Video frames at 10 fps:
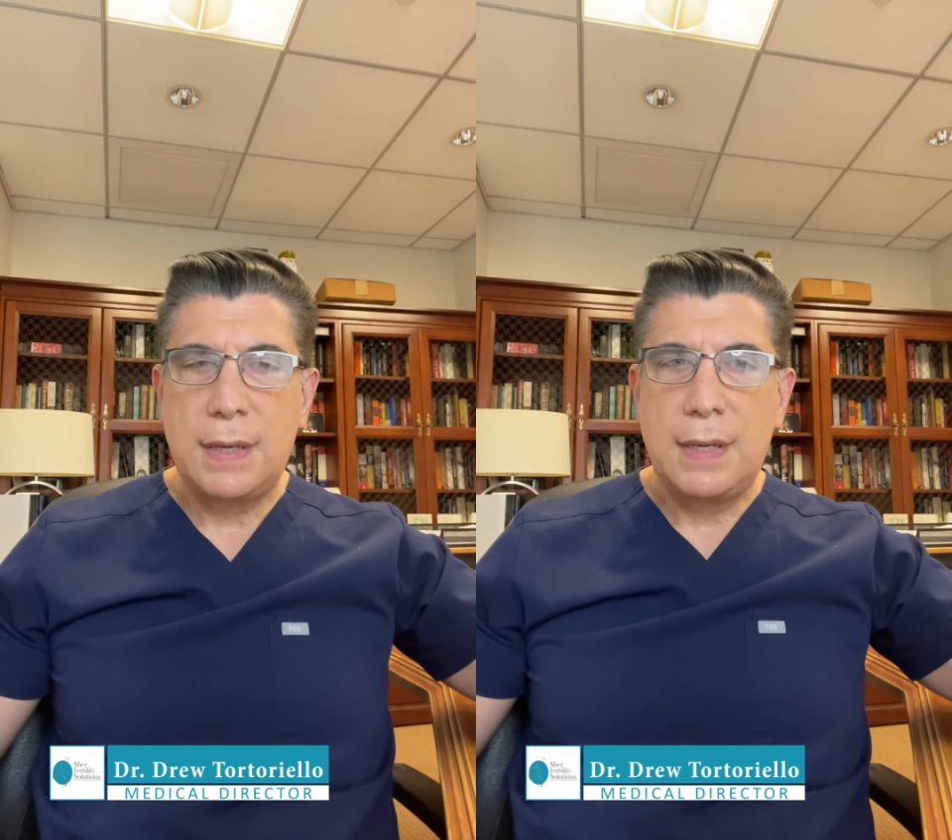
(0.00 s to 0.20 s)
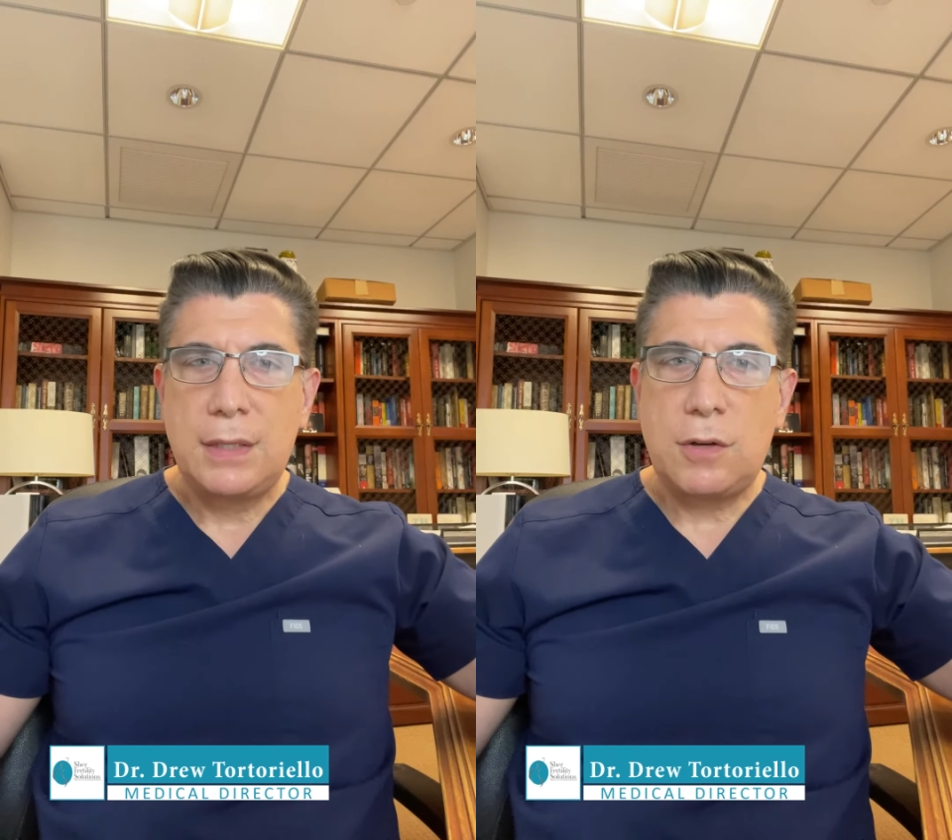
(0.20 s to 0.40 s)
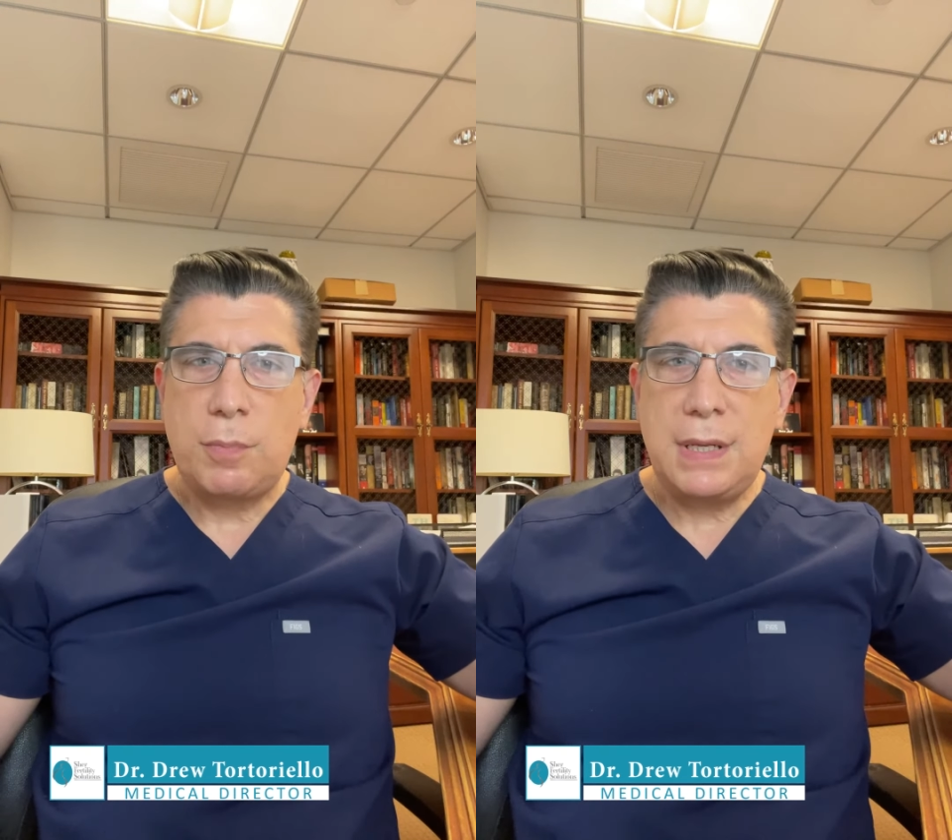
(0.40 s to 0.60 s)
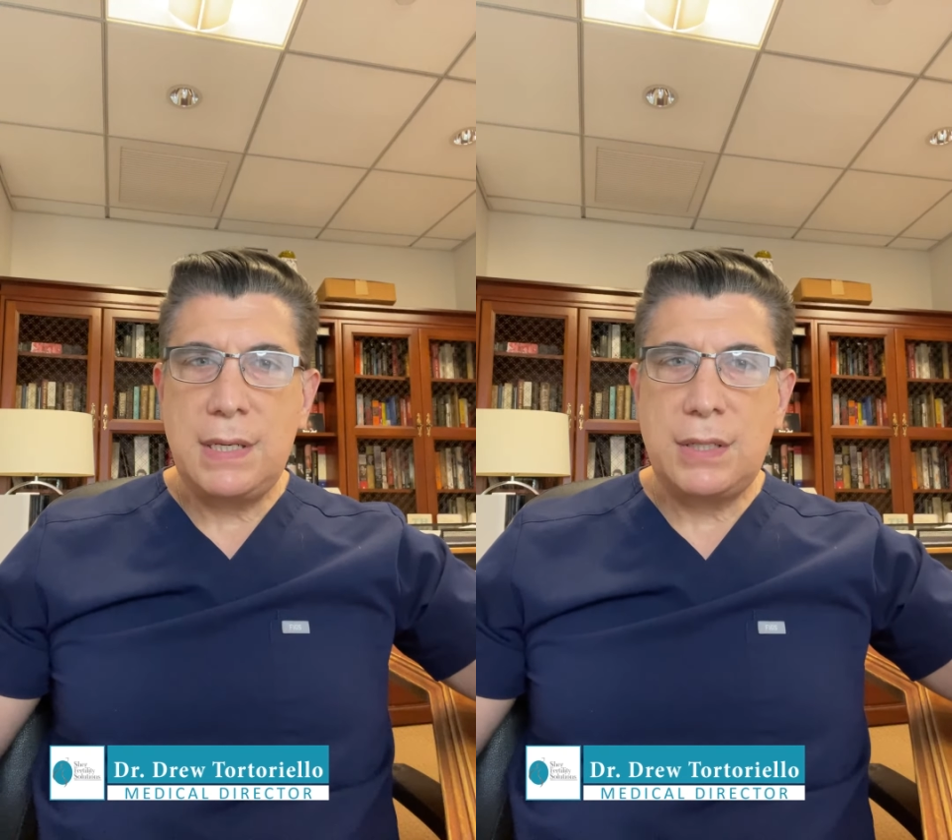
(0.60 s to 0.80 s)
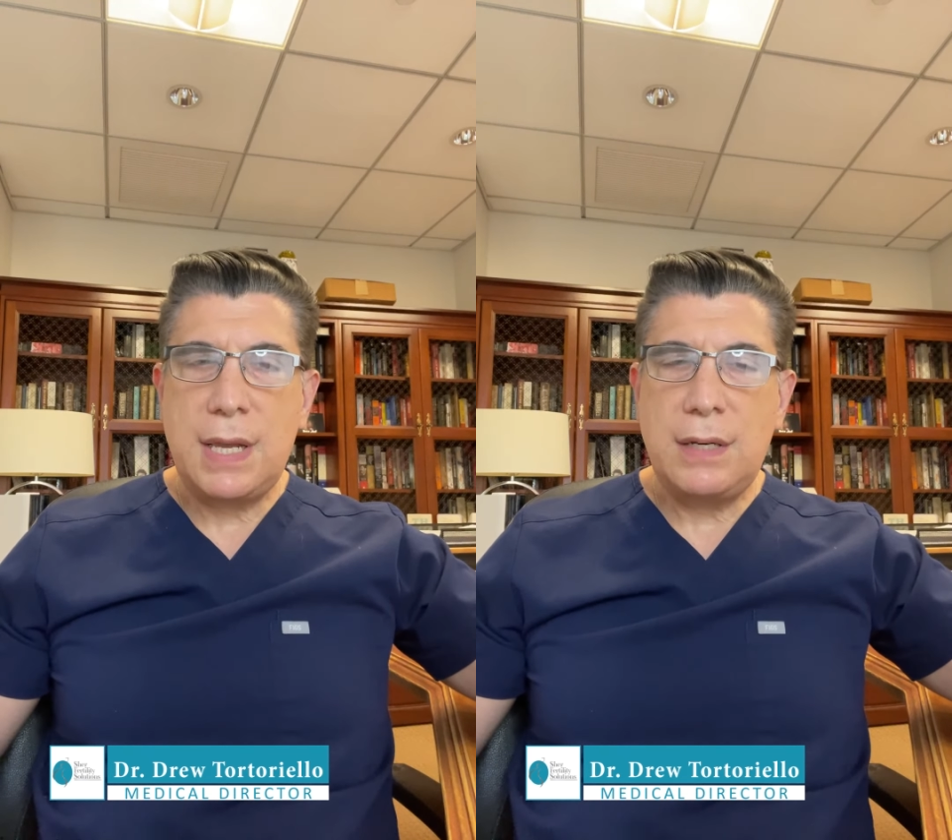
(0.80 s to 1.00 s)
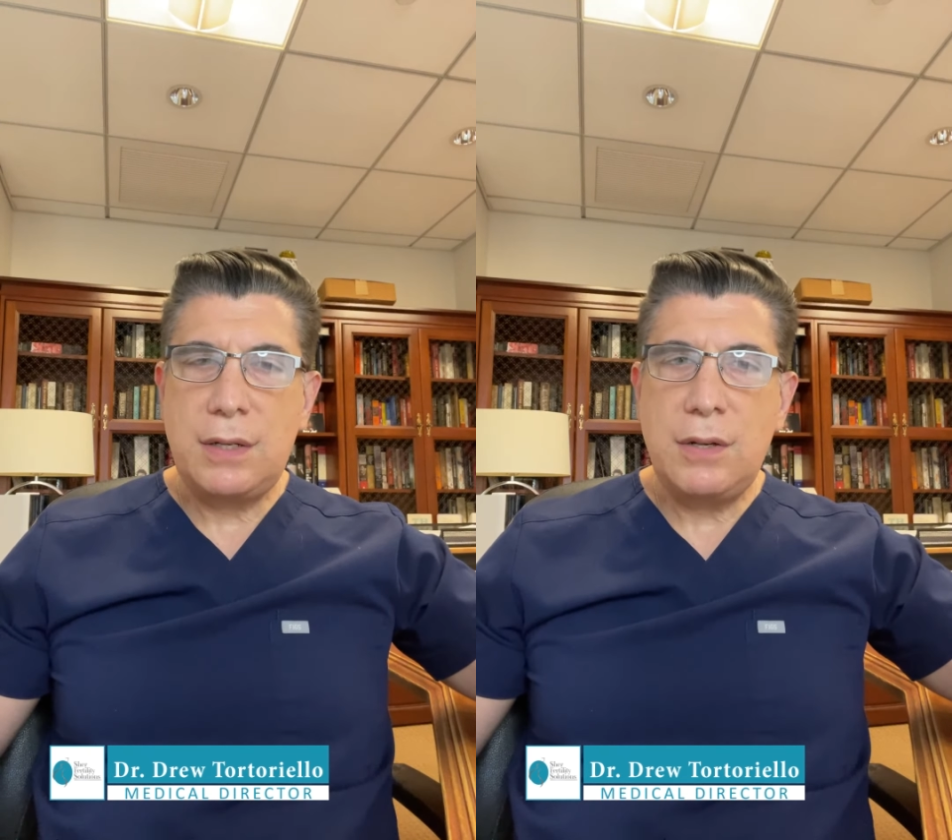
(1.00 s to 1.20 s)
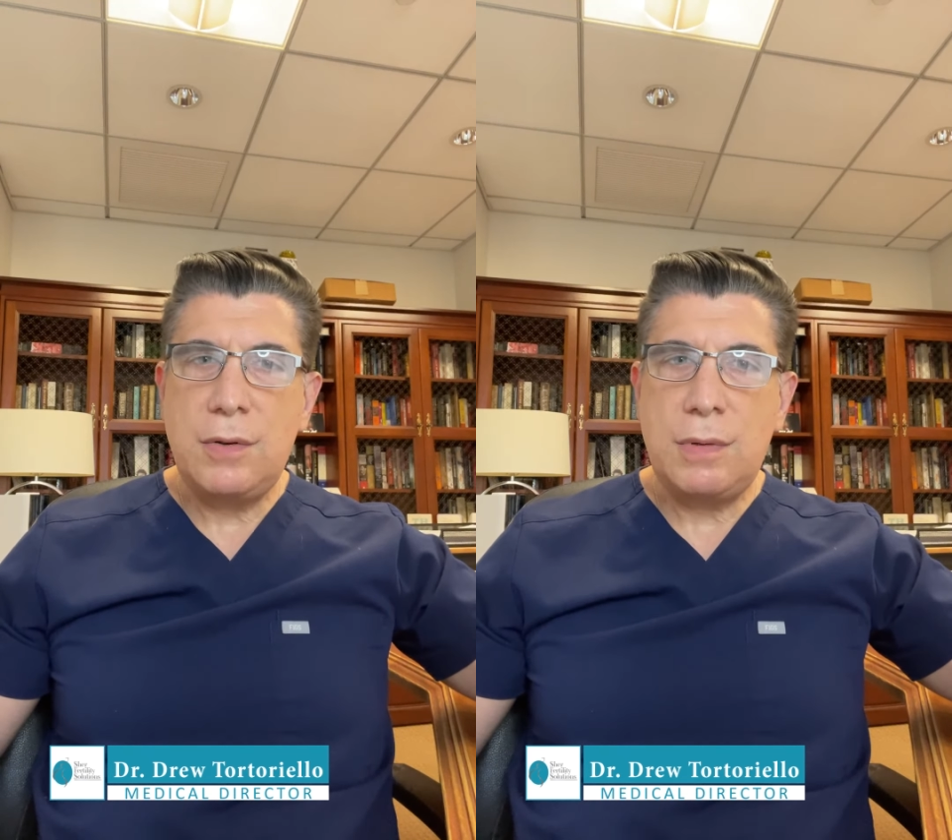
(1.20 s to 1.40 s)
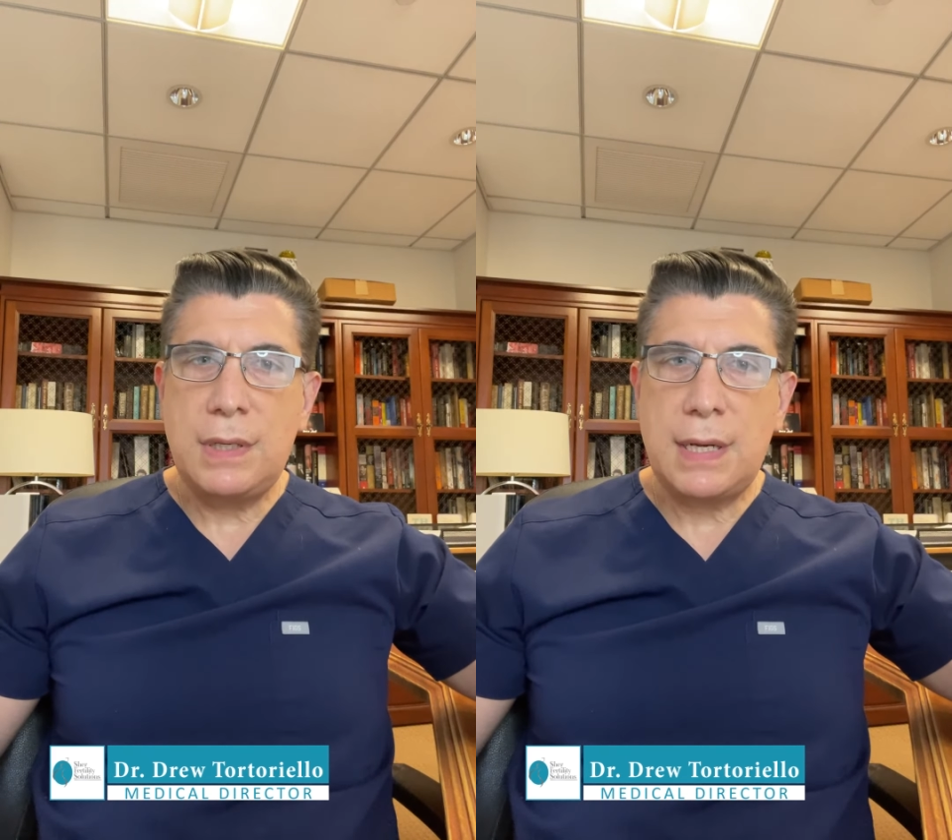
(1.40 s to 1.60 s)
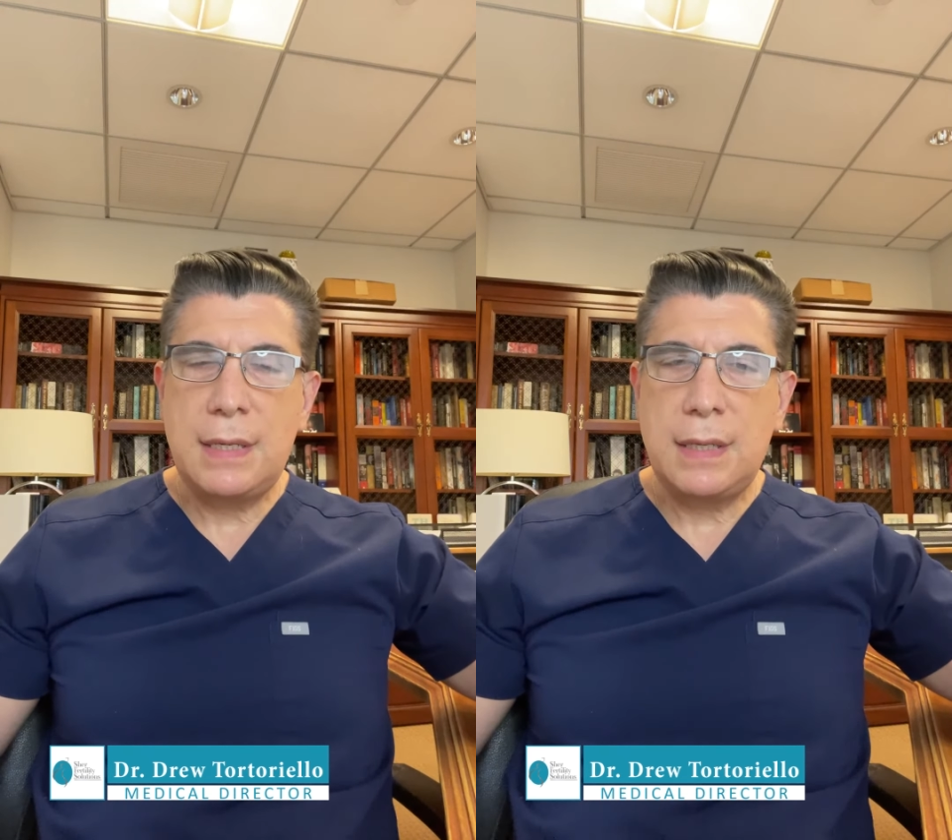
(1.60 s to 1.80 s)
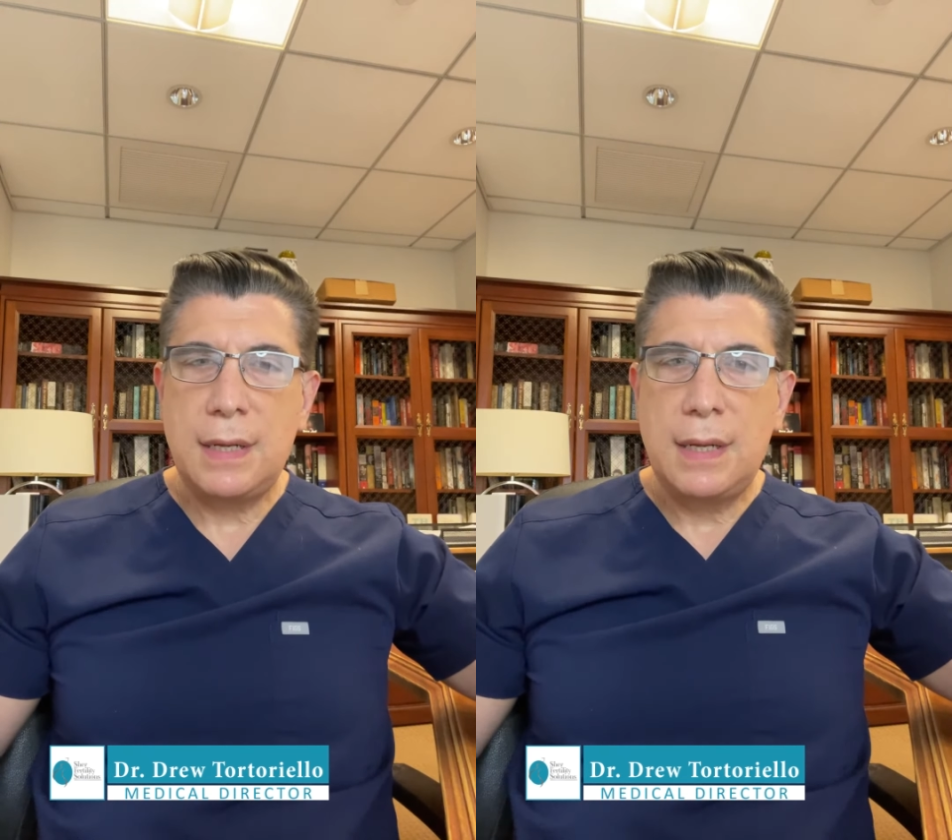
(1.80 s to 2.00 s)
So please stay tuned and